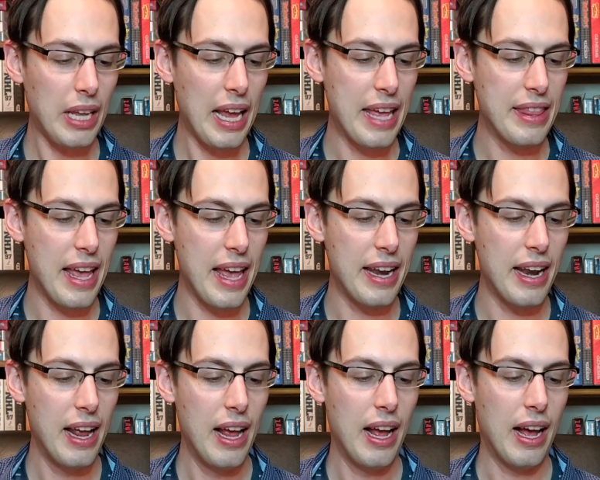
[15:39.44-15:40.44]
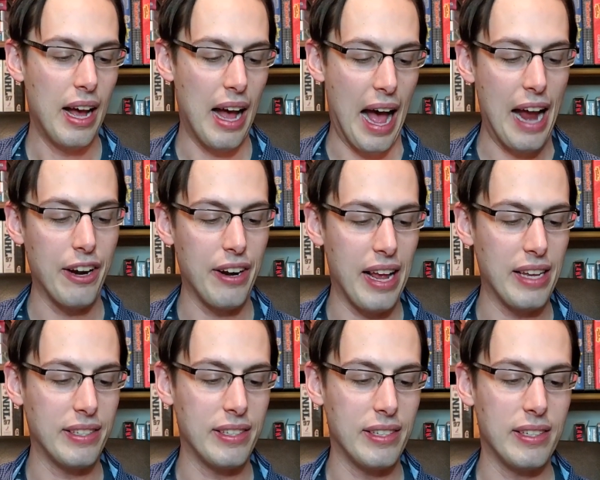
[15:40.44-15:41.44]
And then uh, Iron
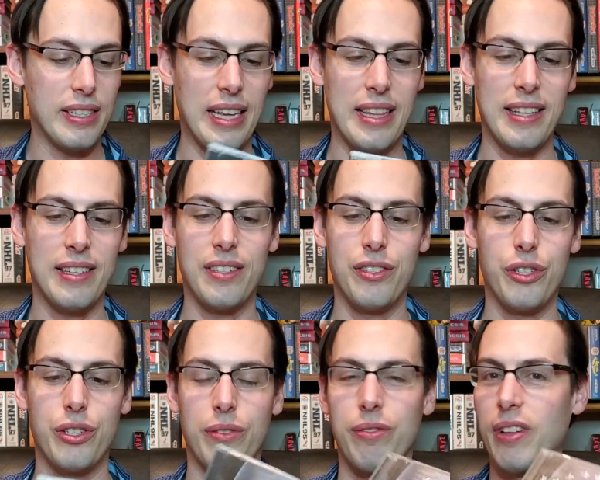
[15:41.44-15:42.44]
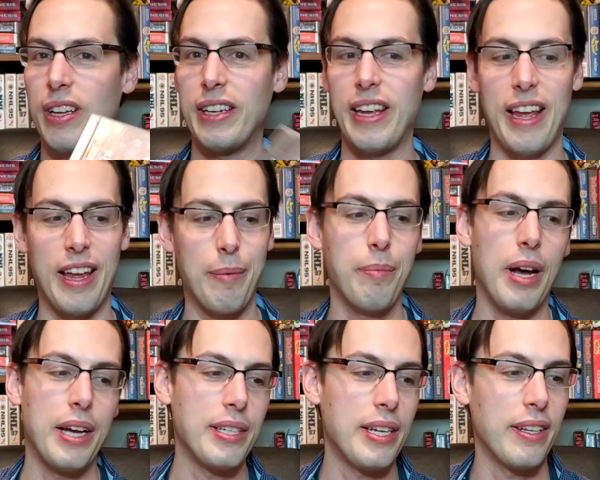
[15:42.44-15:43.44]
Aces. I think this is just a flight game.
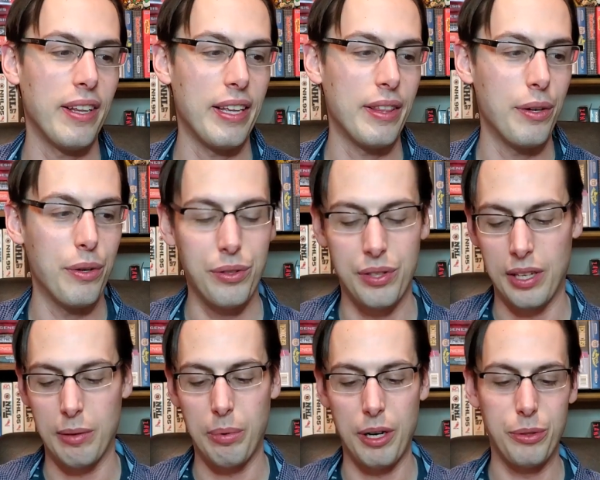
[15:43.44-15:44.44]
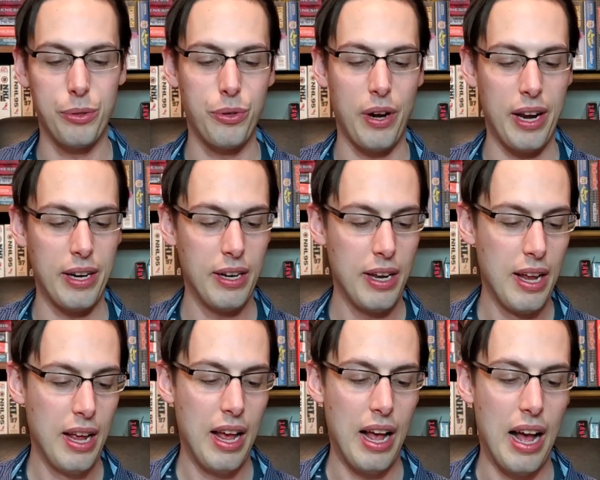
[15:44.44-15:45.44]
I tend to like those, and the price was right.
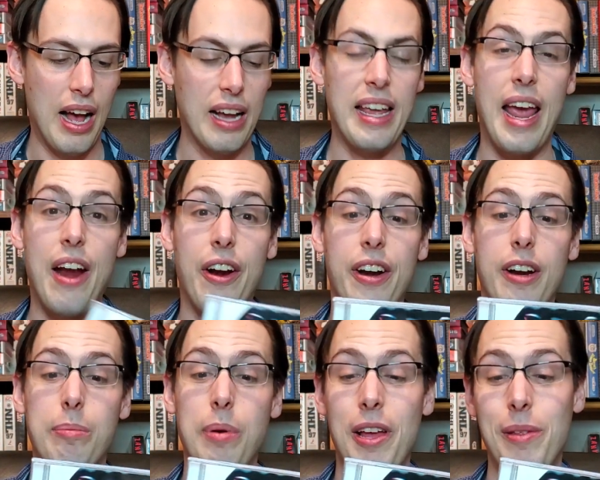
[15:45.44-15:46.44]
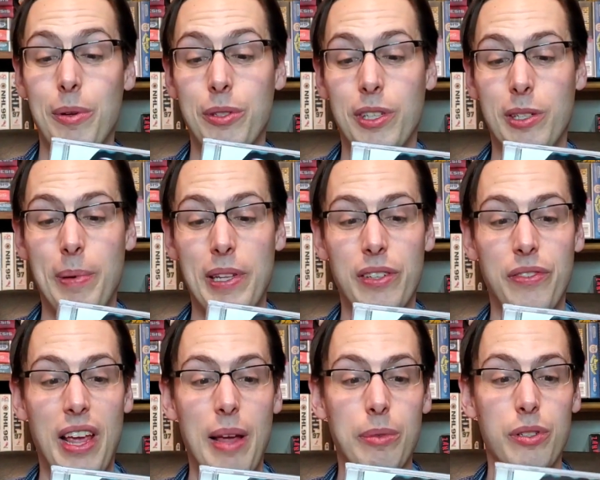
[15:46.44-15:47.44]
Uh, Carrier, probably the most expensive
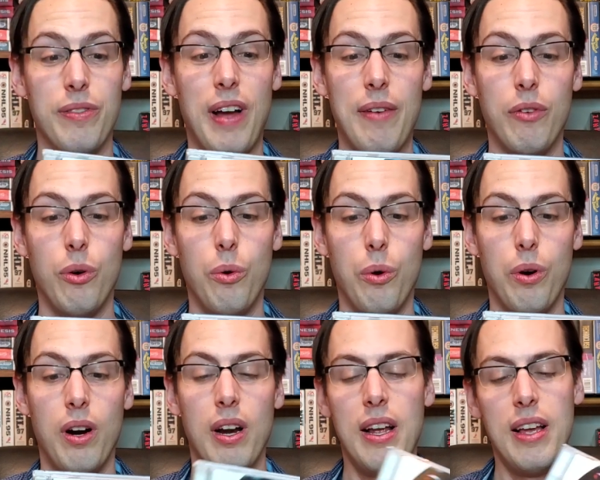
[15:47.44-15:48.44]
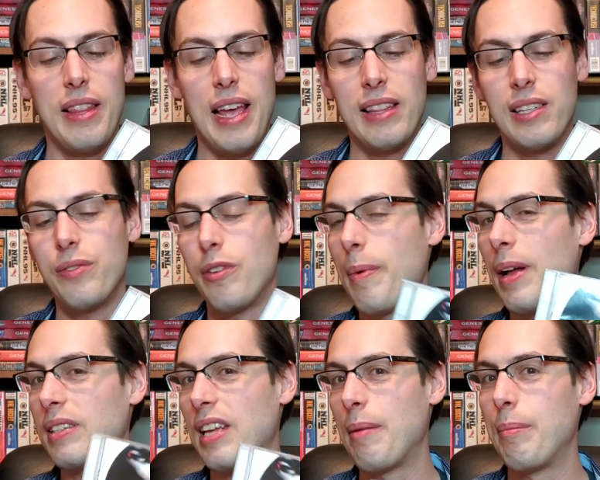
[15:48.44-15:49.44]
game, survival horror. They had this for
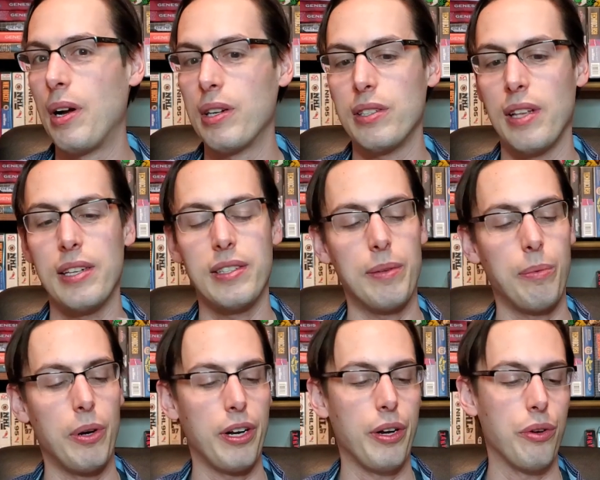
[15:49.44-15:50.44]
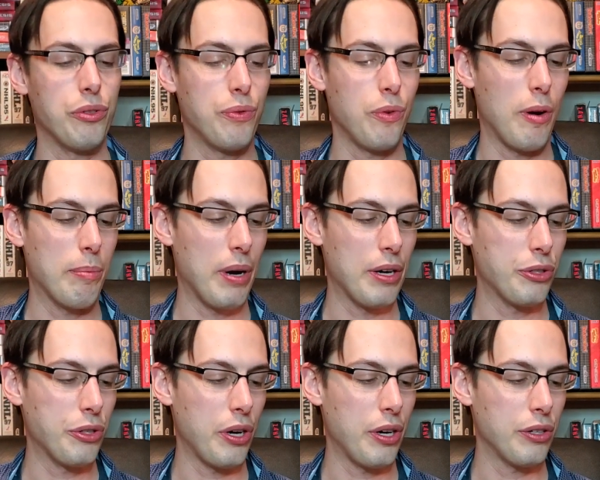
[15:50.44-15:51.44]
about ten bucks less than what it goes for on price
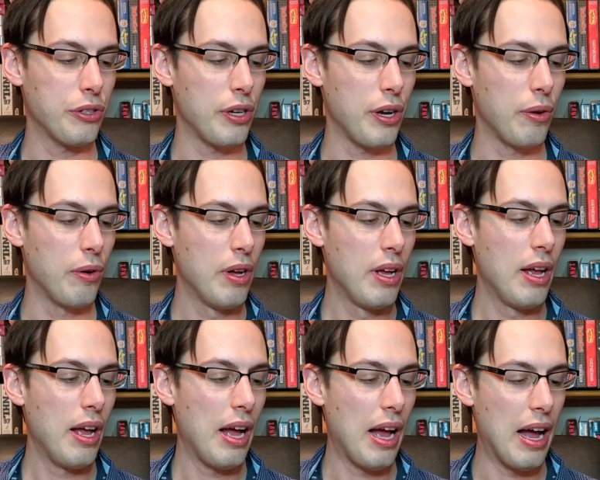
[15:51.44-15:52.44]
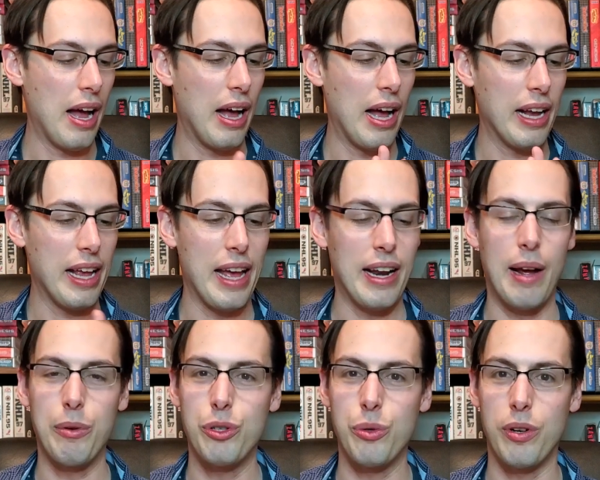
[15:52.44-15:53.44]
charting, so uh, again, I
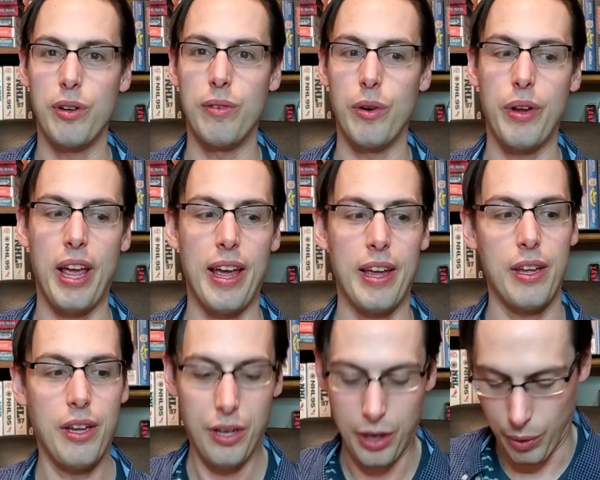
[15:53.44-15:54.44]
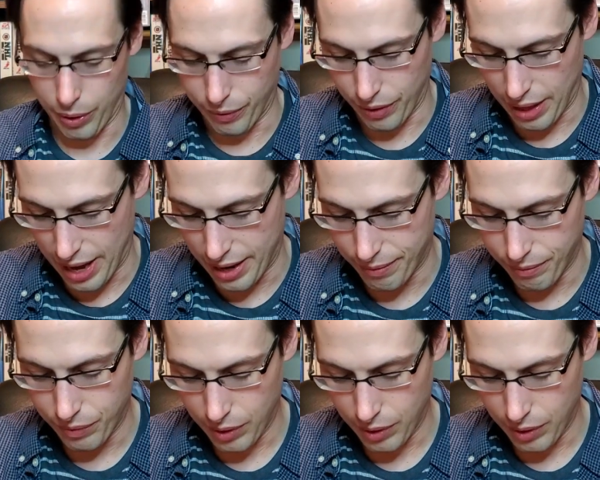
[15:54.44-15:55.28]
was sort of okay going for that.